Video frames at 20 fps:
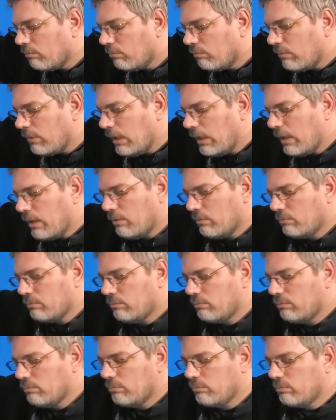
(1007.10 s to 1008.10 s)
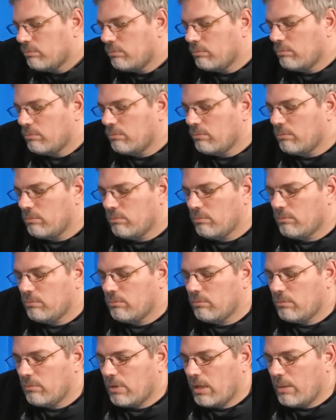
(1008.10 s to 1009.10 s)
Yeah,
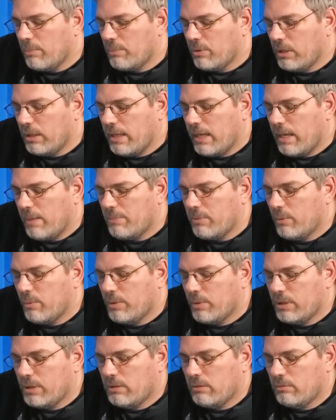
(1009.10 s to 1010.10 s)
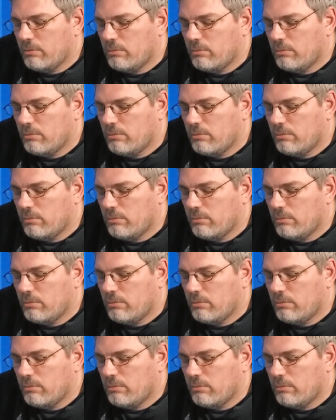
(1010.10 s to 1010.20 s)
I'm pretty happy with it.